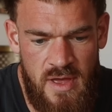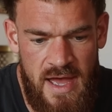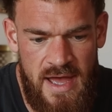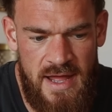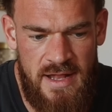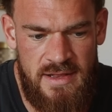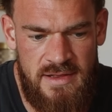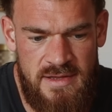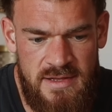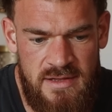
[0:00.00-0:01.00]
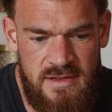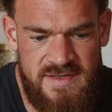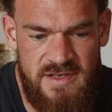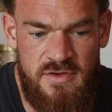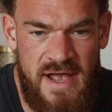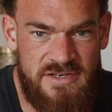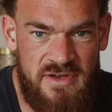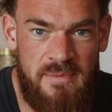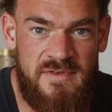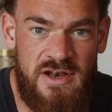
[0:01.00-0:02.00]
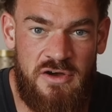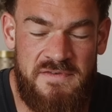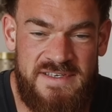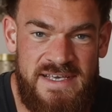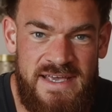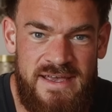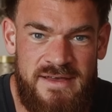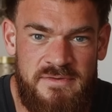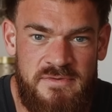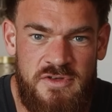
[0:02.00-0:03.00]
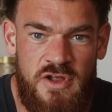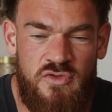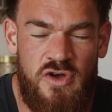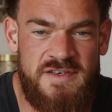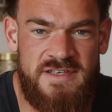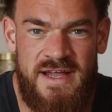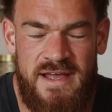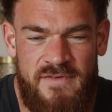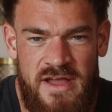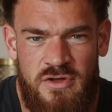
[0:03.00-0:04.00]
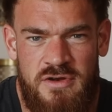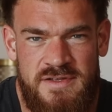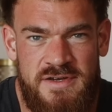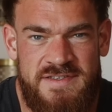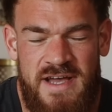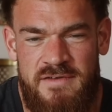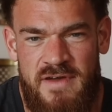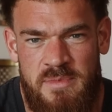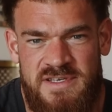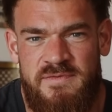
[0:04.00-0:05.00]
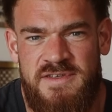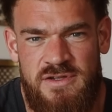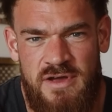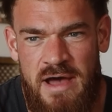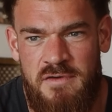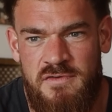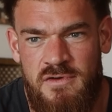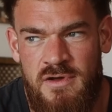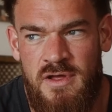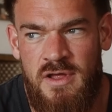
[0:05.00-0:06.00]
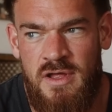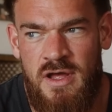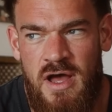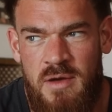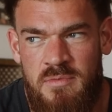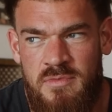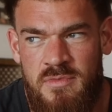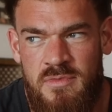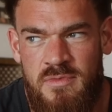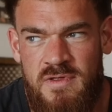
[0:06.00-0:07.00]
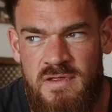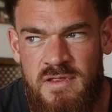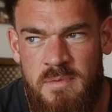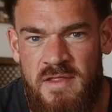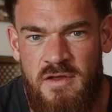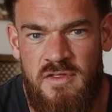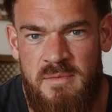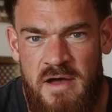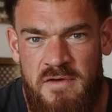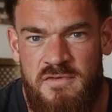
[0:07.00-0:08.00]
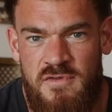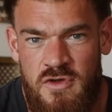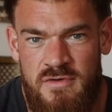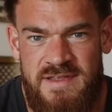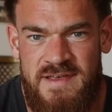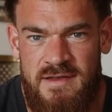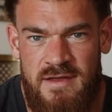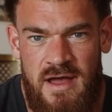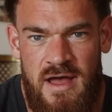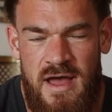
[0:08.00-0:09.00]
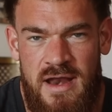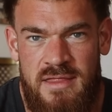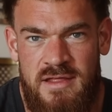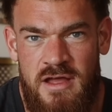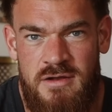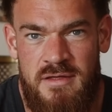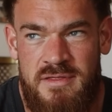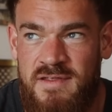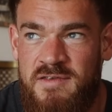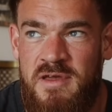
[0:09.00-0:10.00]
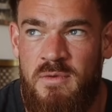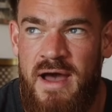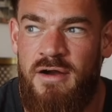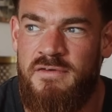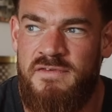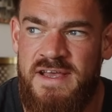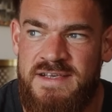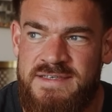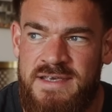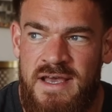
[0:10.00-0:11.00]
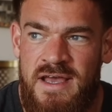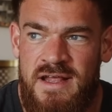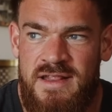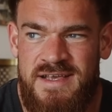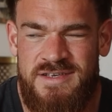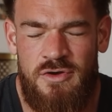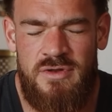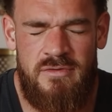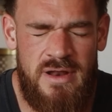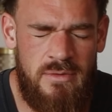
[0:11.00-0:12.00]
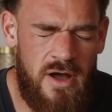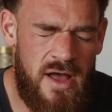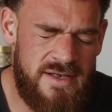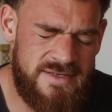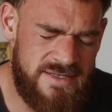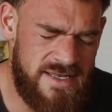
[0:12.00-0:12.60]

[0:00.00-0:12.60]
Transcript: And the slow gastric emptying, obviously, you know, not a side effect, not a side effect, but something to look out for, depending on the amount of food that you're eating. And I think the only other thing to be aware of is this only really works.